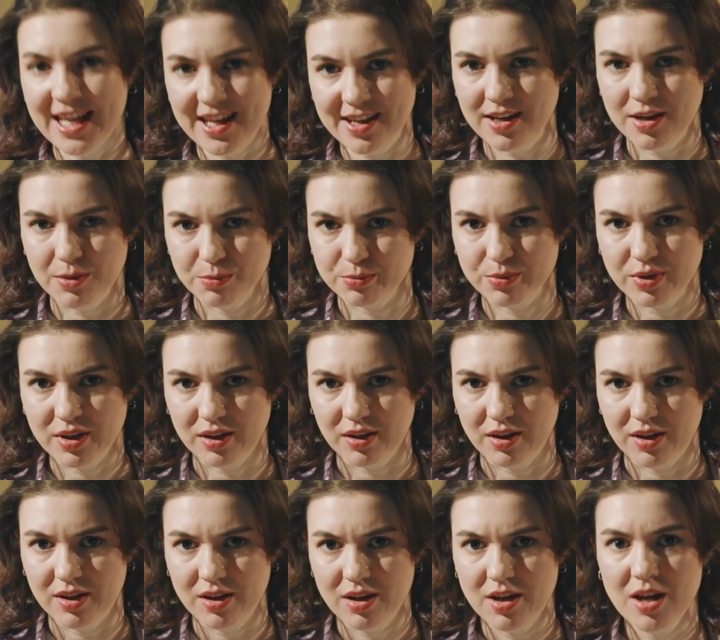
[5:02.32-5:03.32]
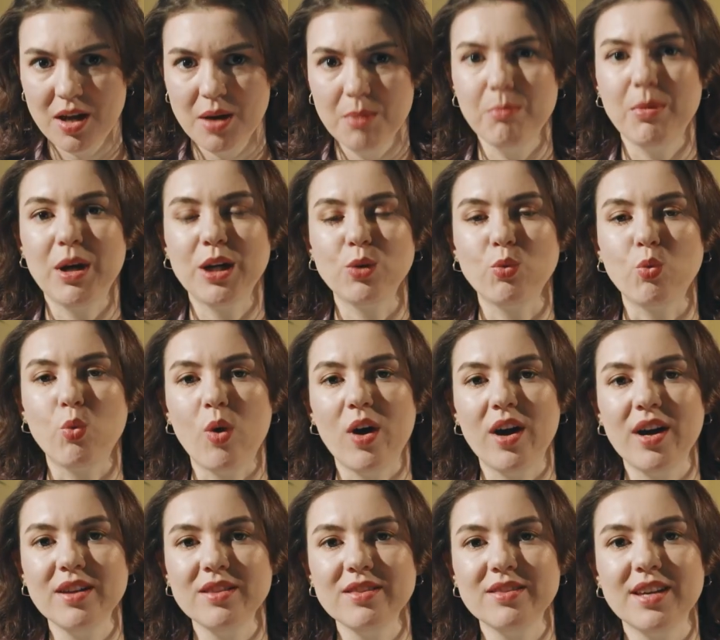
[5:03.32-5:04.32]
any umbrella, but
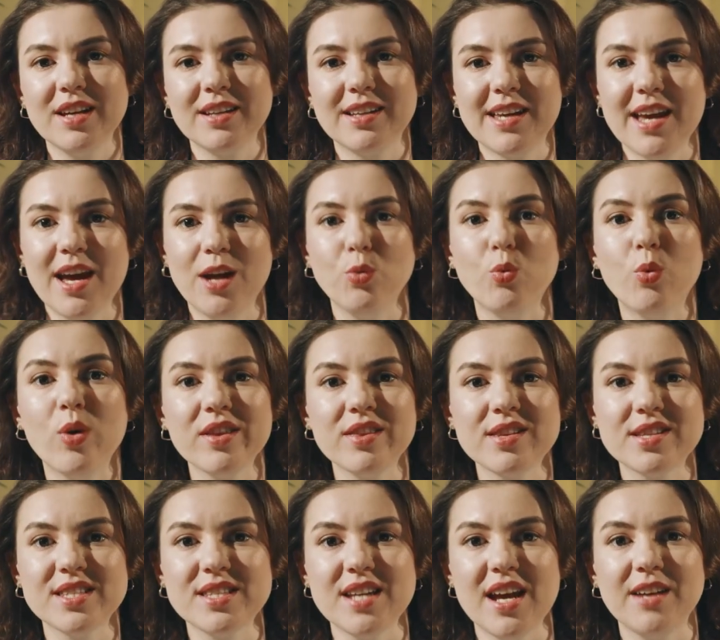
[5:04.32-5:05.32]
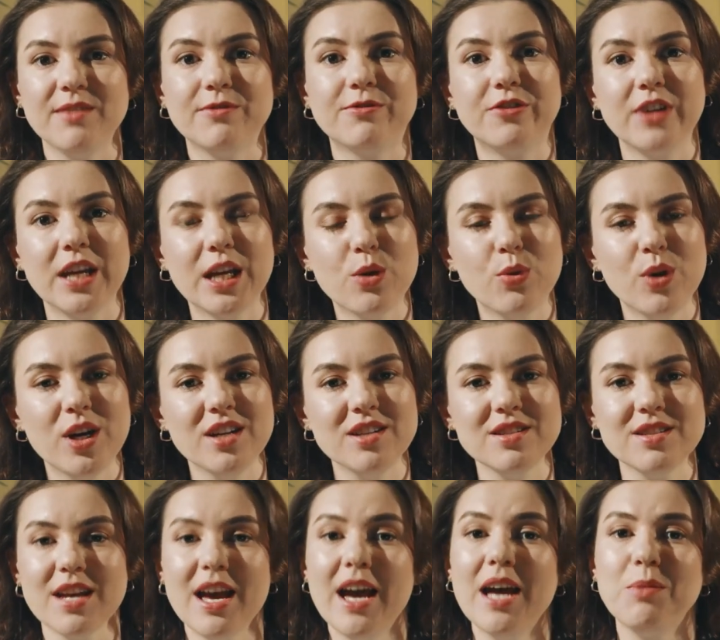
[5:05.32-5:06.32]
one that can withstand
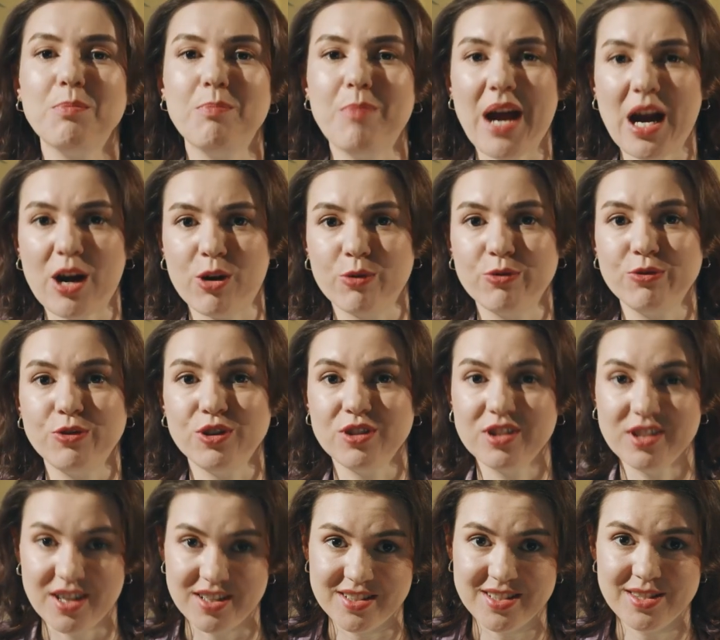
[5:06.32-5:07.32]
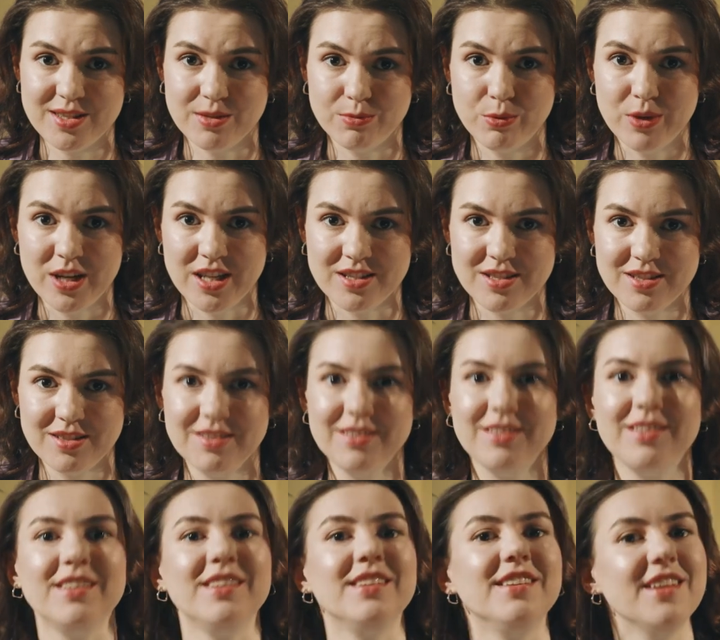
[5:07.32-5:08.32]
frequent and powerful gusts of wind.
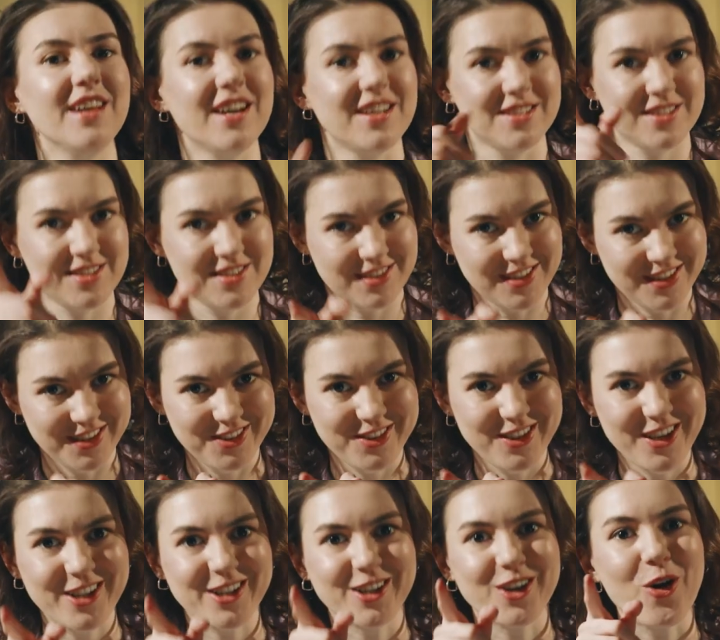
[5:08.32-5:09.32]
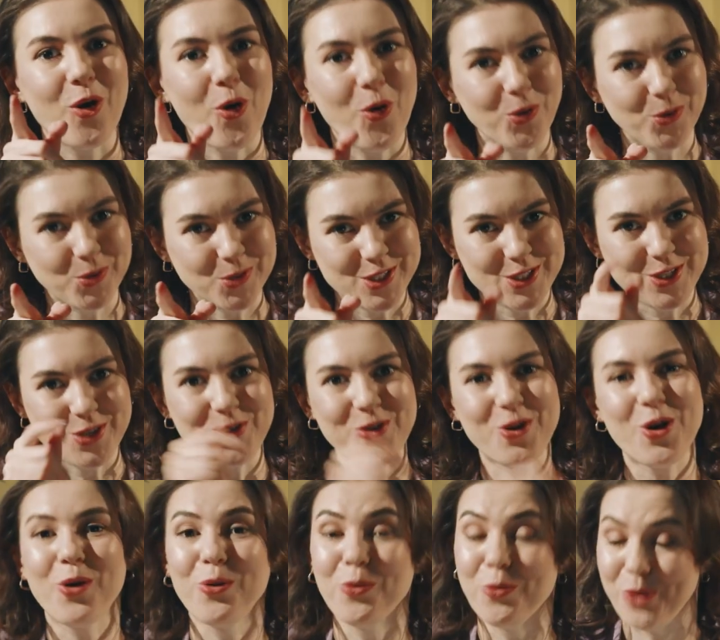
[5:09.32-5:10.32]
Yes, they're
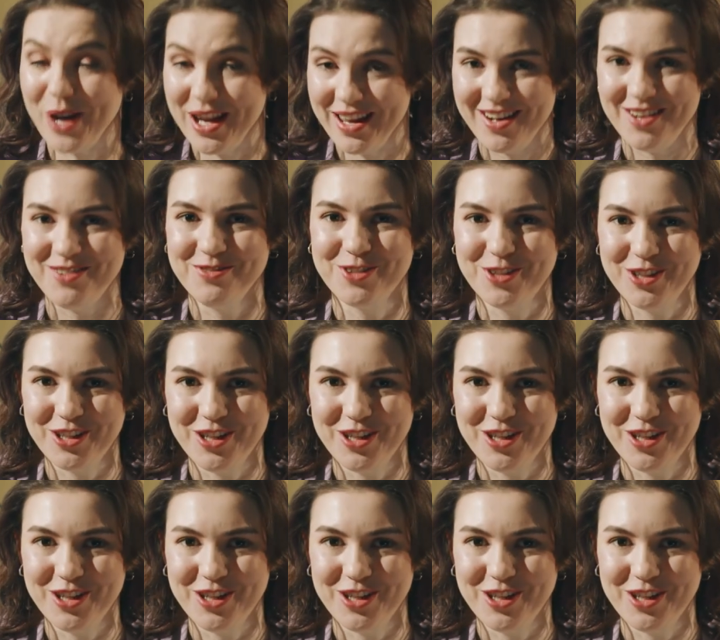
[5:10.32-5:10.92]
also waiting for